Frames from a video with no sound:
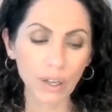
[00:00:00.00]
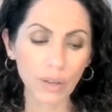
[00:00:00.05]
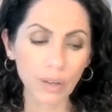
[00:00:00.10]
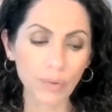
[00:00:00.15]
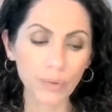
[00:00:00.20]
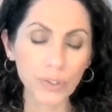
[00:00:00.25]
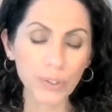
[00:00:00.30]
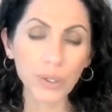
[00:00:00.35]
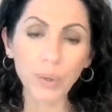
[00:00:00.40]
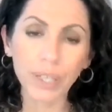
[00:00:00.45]

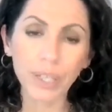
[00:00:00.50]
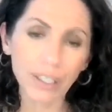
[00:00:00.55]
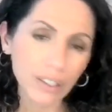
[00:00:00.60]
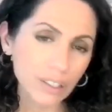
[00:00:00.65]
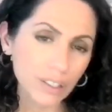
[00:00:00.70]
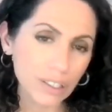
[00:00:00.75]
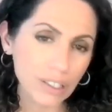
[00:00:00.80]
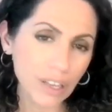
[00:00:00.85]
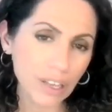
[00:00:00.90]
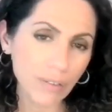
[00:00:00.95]
To heal
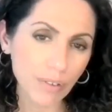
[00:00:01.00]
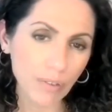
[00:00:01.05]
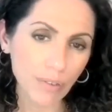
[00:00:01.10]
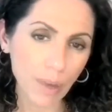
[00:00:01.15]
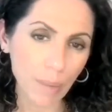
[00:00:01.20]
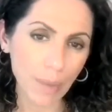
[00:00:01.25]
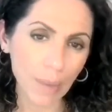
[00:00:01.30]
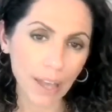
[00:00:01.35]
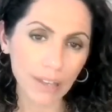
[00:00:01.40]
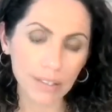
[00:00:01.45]
yourself of
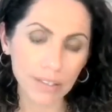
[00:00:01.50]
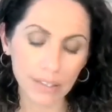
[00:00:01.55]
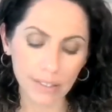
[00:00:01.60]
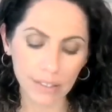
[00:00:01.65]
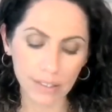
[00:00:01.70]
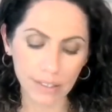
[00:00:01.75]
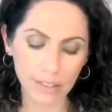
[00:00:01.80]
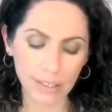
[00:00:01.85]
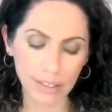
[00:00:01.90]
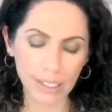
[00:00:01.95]

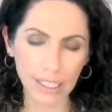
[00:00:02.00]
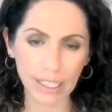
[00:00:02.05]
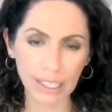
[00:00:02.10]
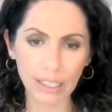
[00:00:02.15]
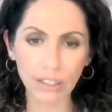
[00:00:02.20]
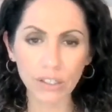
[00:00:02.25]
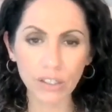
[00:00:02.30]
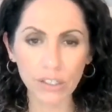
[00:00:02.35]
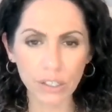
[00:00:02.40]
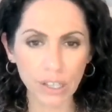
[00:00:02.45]
MS, to heal
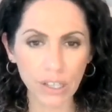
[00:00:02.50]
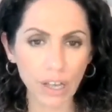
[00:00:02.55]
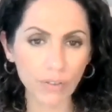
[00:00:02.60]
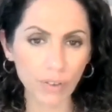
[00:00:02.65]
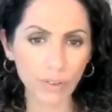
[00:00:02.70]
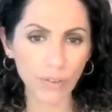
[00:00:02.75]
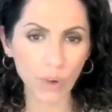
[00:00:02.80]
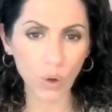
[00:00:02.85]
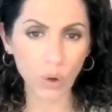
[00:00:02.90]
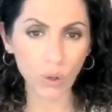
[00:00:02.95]
yourself
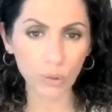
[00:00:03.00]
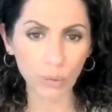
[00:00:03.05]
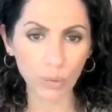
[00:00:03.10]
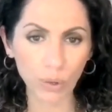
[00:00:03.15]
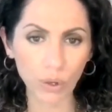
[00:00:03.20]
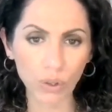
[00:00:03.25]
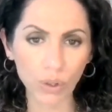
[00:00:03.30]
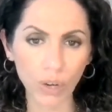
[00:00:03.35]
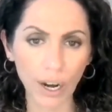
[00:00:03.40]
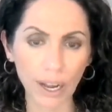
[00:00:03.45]
of old
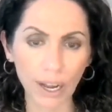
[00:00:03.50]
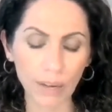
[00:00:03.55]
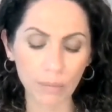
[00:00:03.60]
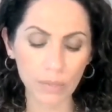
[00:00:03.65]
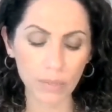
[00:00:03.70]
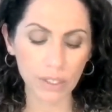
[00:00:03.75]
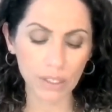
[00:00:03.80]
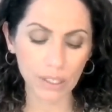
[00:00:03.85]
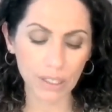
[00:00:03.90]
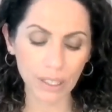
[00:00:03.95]

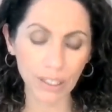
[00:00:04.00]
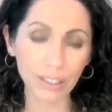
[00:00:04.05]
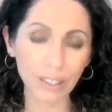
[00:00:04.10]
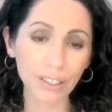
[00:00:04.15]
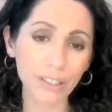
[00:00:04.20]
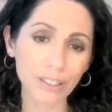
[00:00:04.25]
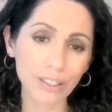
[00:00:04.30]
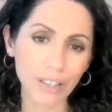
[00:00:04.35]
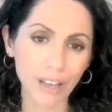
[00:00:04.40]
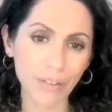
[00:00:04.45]
programs, to heal
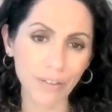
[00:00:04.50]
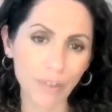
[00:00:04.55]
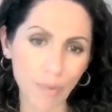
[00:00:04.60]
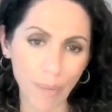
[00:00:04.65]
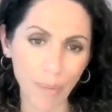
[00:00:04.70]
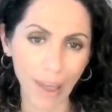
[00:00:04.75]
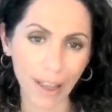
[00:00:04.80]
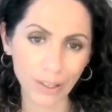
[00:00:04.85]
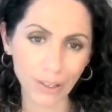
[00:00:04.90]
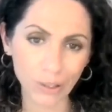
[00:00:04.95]
yourself of
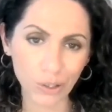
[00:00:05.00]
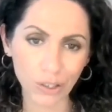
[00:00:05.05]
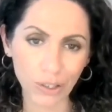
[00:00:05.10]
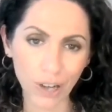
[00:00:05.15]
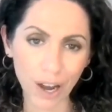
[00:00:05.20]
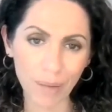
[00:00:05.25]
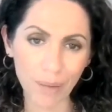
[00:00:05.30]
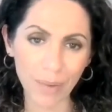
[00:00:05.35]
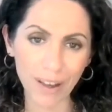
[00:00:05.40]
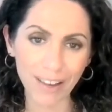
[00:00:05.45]
past
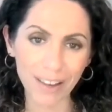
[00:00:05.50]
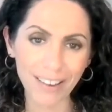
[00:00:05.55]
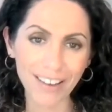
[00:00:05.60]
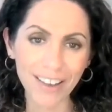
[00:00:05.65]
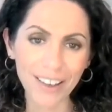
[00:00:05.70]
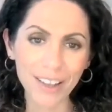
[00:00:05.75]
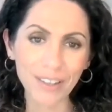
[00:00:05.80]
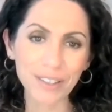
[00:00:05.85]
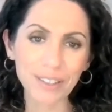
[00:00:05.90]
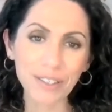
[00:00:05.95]
trauma,
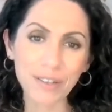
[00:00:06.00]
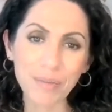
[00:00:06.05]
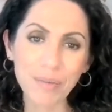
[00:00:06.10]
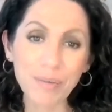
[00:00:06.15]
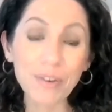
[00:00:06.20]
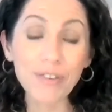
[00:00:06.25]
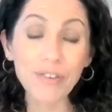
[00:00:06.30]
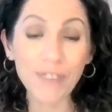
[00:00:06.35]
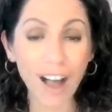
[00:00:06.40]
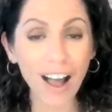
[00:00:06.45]
to
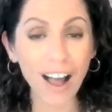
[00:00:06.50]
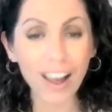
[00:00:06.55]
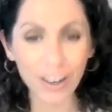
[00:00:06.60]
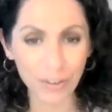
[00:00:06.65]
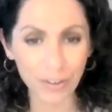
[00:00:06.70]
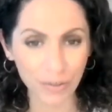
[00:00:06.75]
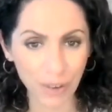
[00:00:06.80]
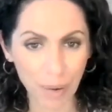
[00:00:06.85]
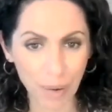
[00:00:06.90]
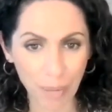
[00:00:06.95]
move on
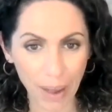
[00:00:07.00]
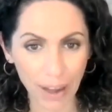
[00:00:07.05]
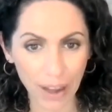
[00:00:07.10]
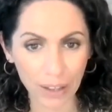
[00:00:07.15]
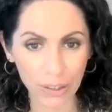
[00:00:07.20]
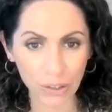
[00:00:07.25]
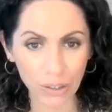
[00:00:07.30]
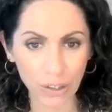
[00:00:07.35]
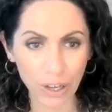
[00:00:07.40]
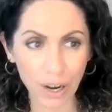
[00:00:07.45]
from
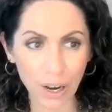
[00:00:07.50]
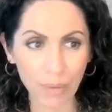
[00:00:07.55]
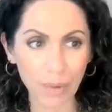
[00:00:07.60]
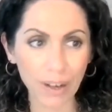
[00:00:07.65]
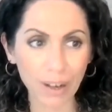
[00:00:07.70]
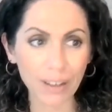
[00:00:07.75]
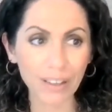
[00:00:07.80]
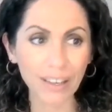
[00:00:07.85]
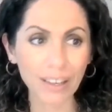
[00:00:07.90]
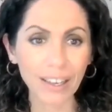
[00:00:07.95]
past
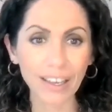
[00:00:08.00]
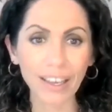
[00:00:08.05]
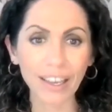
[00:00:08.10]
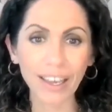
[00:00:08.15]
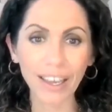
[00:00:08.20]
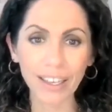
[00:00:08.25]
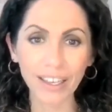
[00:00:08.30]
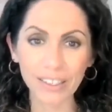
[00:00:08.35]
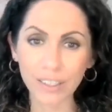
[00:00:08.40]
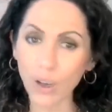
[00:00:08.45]
trauma,
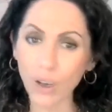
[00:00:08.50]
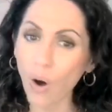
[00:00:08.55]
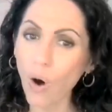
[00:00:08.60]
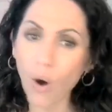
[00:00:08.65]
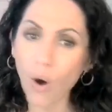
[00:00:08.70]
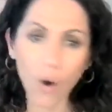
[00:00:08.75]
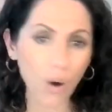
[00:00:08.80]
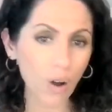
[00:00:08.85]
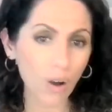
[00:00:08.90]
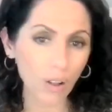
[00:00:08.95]
it's
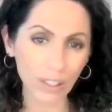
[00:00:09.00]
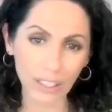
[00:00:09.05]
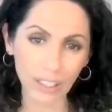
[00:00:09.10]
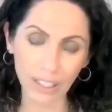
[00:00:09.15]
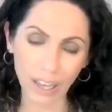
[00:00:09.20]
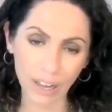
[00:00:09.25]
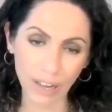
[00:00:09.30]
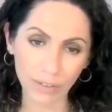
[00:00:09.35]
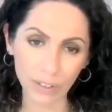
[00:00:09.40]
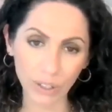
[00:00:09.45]
all an
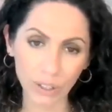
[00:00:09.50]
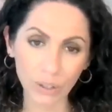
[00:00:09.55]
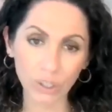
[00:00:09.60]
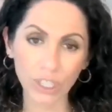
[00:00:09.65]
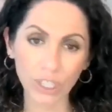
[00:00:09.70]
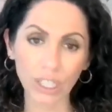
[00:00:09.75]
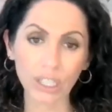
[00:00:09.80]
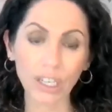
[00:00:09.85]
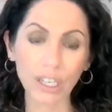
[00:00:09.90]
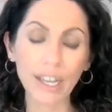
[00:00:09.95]

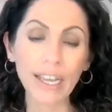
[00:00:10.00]
evolution.